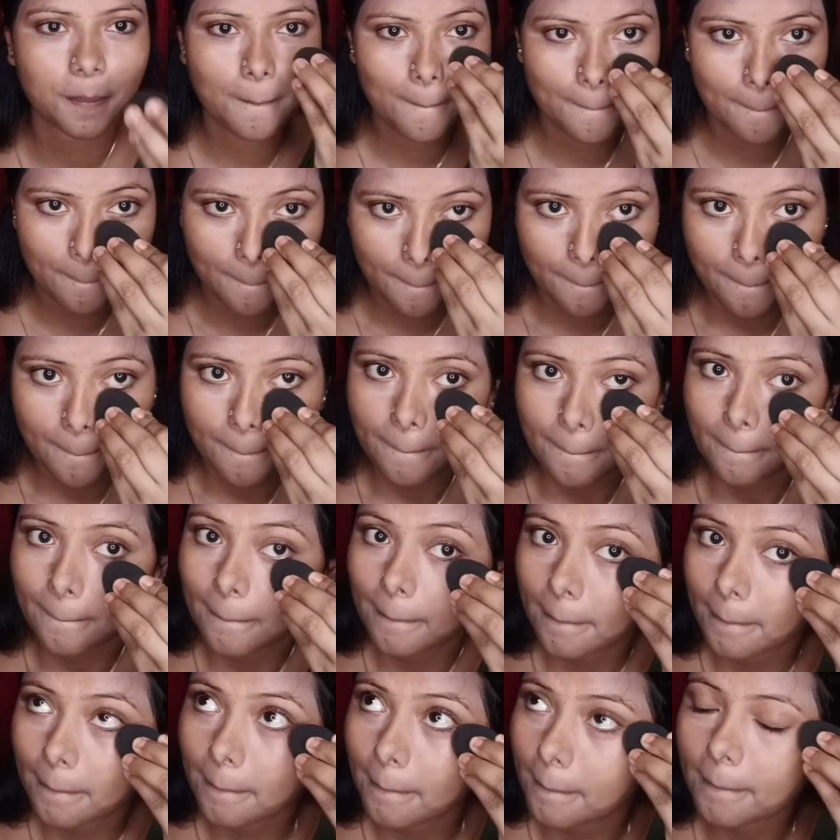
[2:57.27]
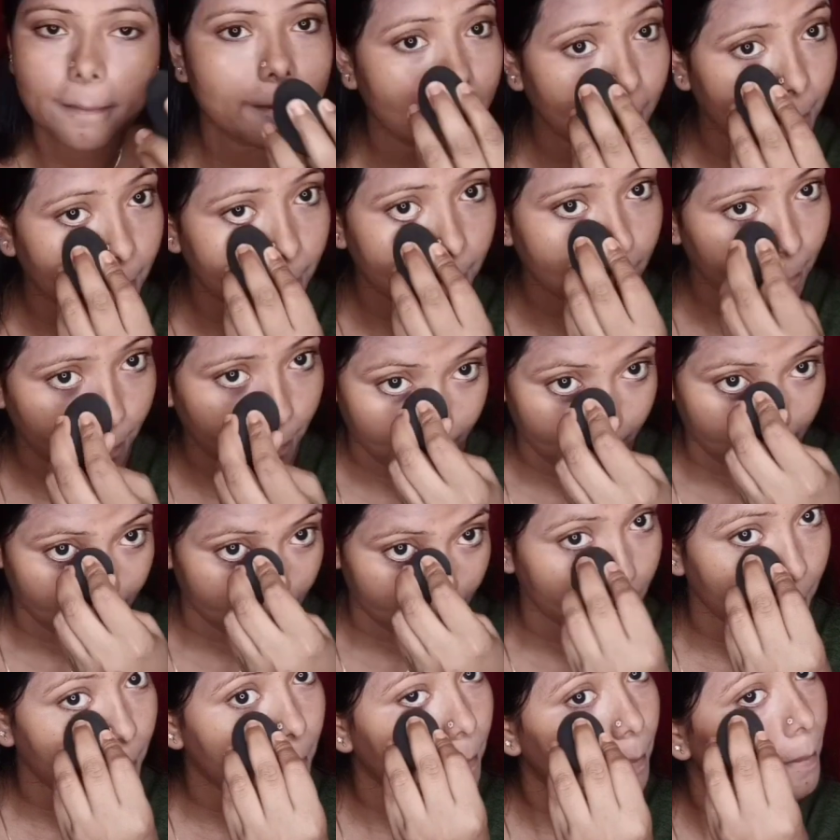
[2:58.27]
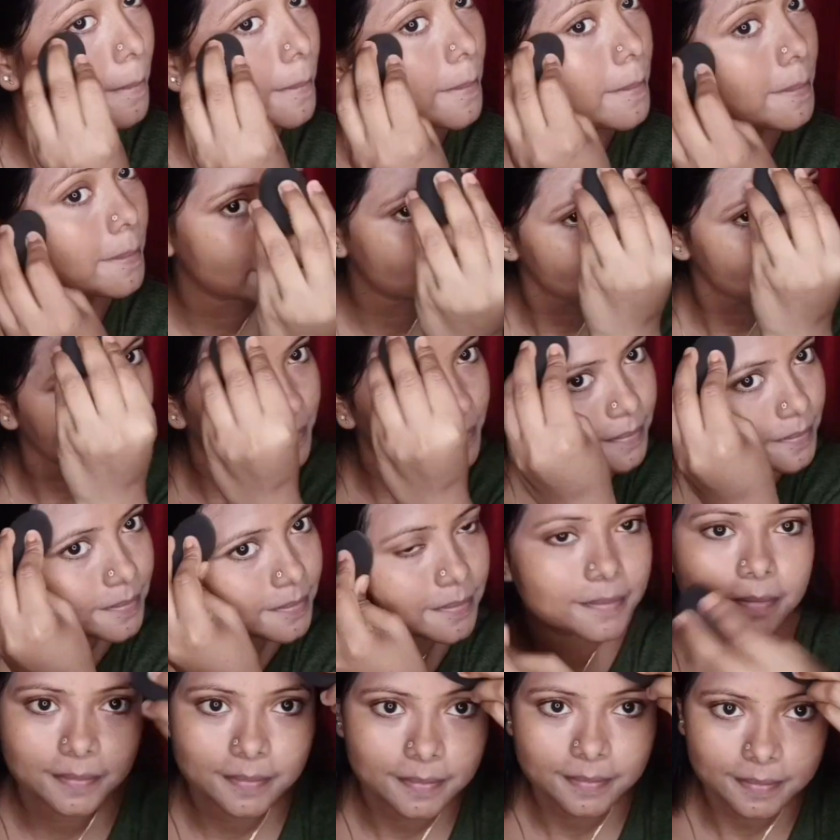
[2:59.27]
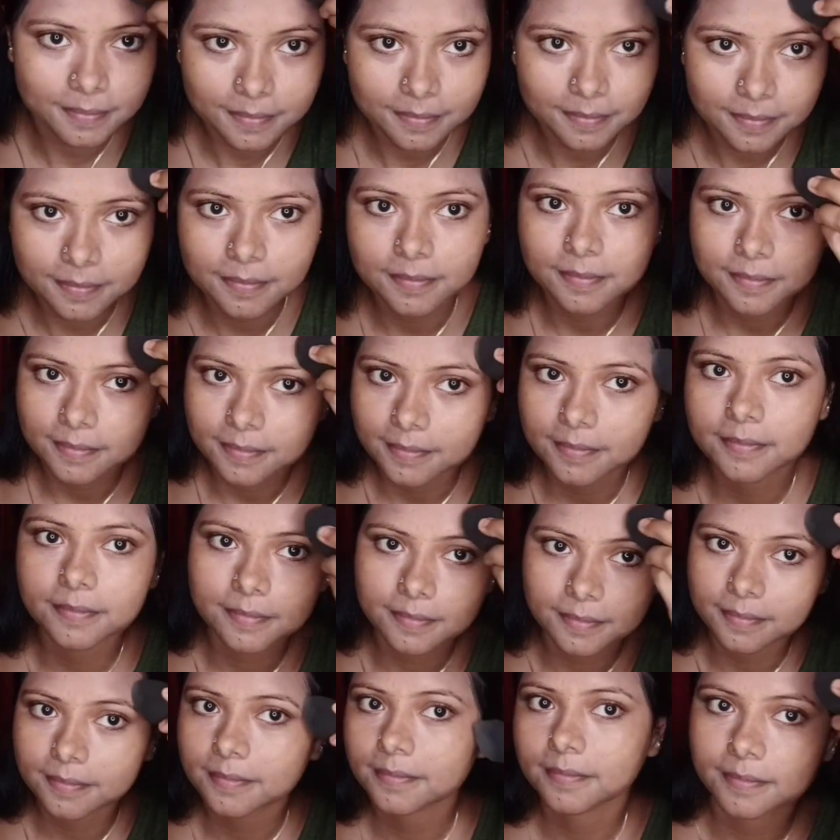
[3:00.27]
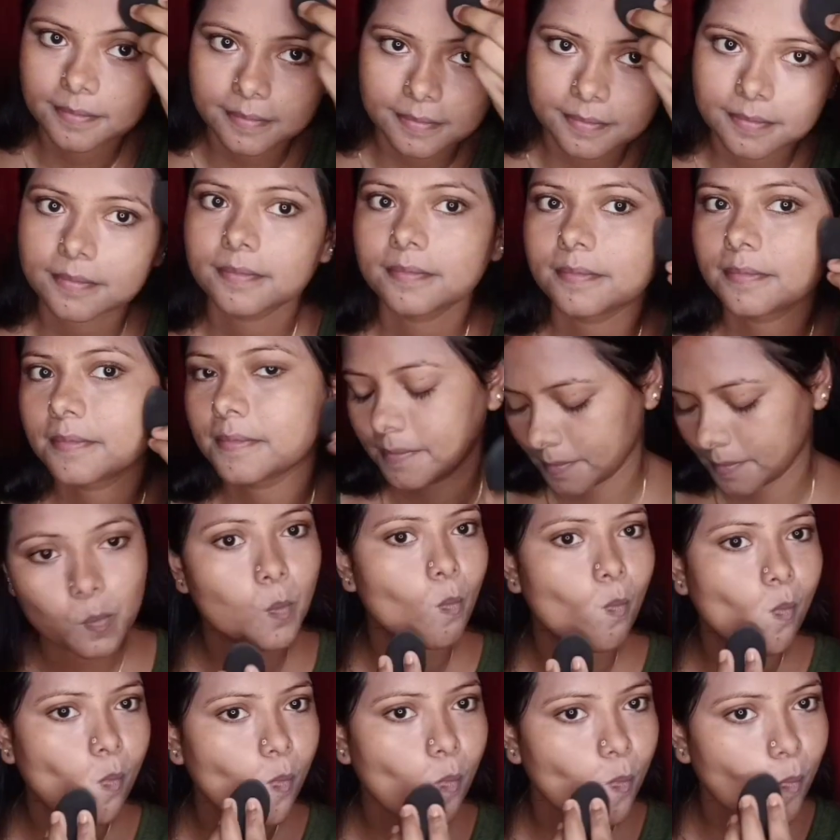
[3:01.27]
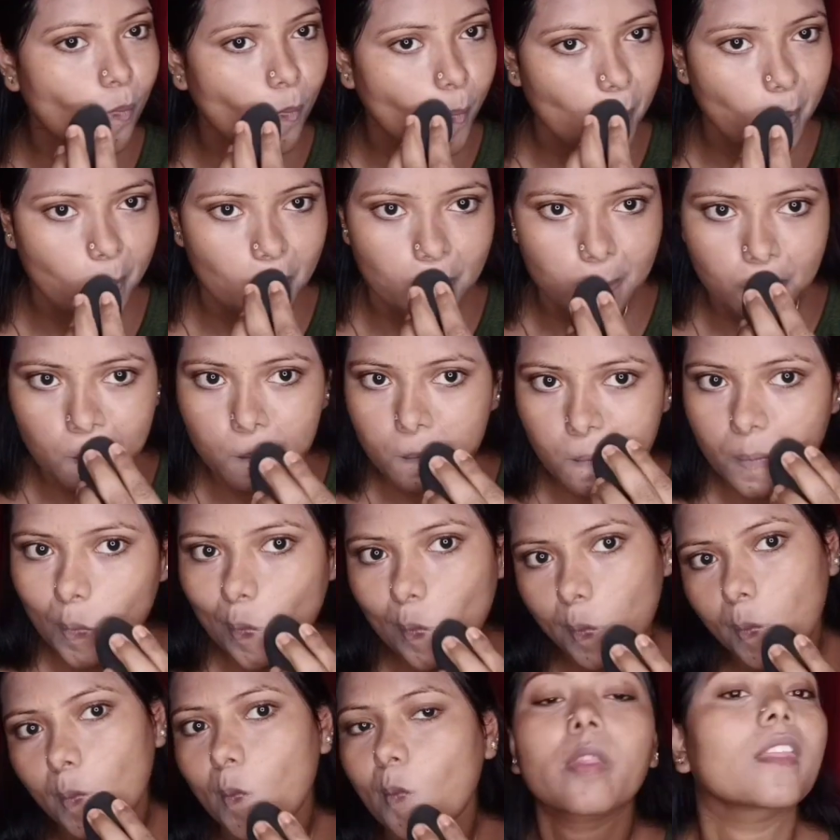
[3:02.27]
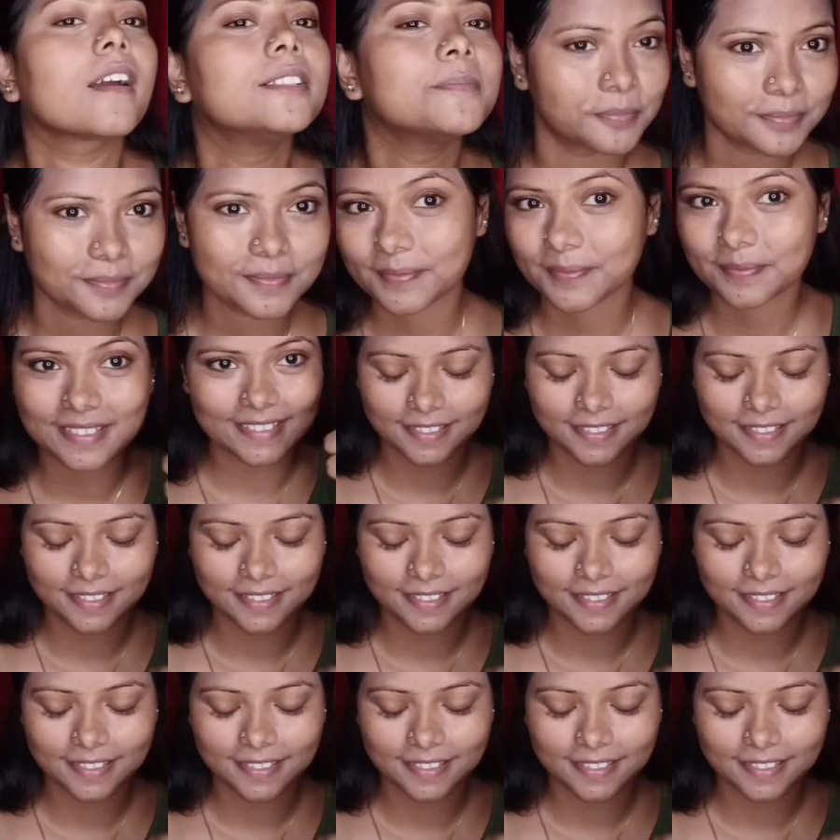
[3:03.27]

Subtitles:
Blending is the most important thing that everybody who does makeup to themselves, they must be good at